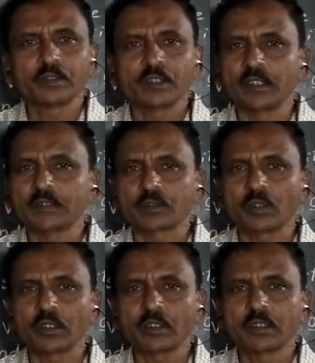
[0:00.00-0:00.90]
is
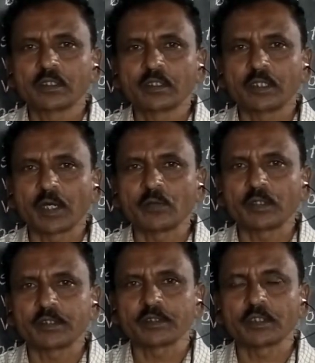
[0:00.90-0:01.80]
called
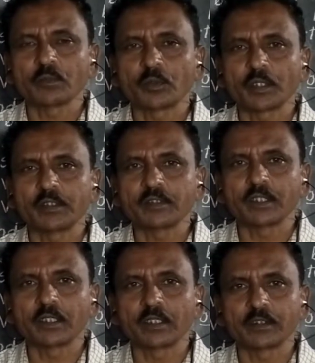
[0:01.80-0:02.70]
gravitational potential
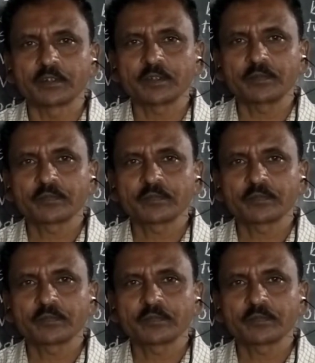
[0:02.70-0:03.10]
energy,